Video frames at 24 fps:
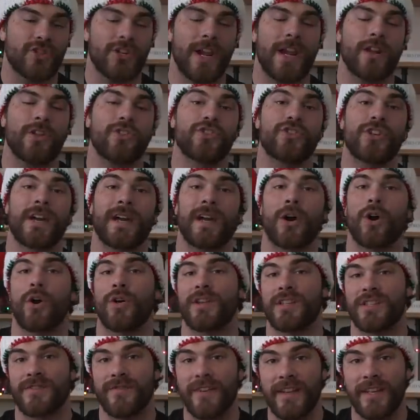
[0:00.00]
channel, check out all
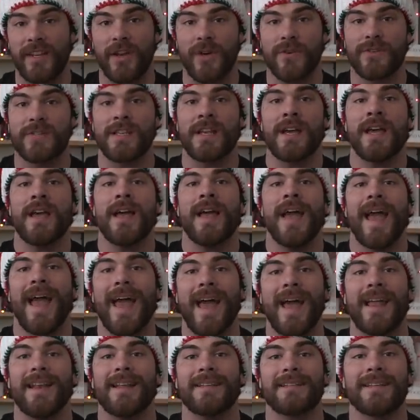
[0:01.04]
his videos,
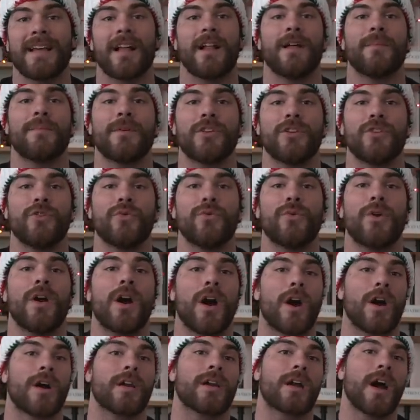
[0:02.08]
and tell him you
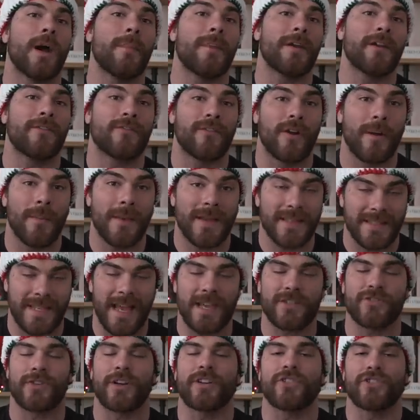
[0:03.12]
are coming from
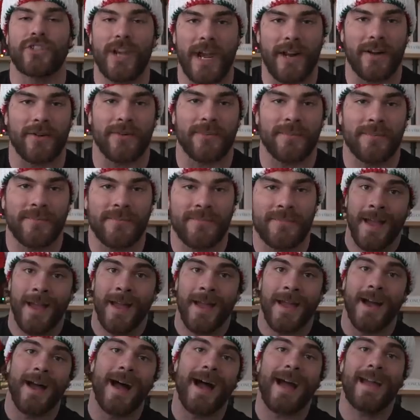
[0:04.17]
Szatstrength's channel.
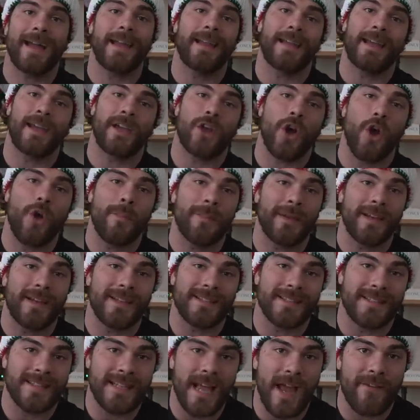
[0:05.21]
I gotta get going
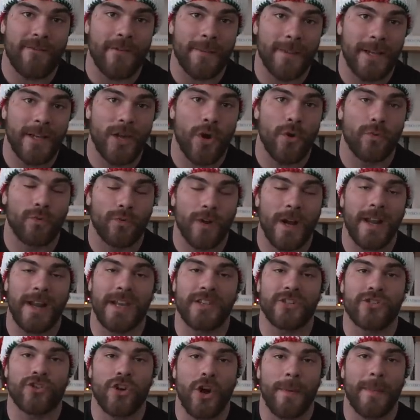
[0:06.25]
because it's time for me to go run a
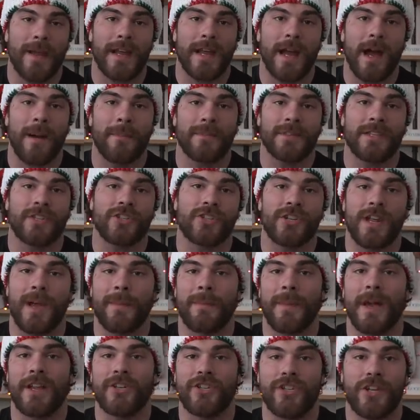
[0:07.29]
strongman competition
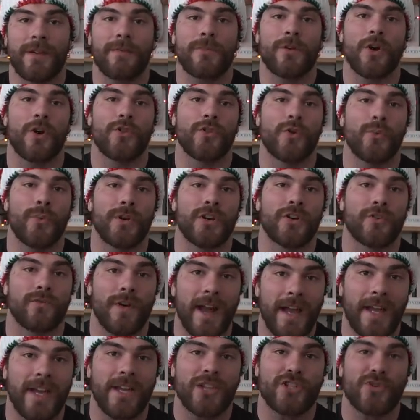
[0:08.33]
at my gym called the Winter
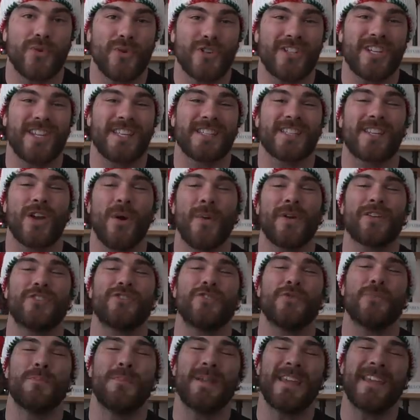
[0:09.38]
Wreckage, which is going
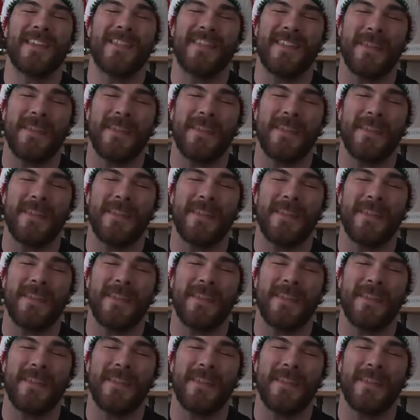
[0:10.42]
to be